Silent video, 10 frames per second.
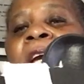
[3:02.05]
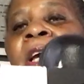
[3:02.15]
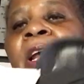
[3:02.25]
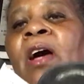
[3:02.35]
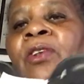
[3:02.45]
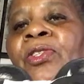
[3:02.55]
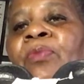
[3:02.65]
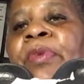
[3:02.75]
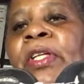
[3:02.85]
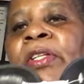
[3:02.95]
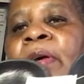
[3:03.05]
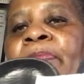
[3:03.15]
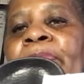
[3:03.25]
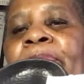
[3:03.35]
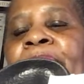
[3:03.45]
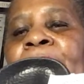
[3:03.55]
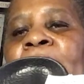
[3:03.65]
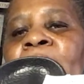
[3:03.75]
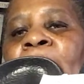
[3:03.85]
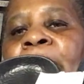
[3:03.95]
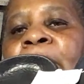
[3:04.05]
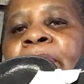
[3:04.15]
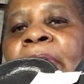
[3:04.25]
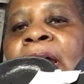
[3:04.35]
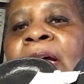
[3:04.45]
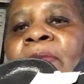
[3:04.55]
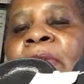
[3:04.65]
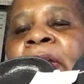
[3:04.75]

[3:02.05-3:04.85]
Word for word: And I also picked up picked them up in black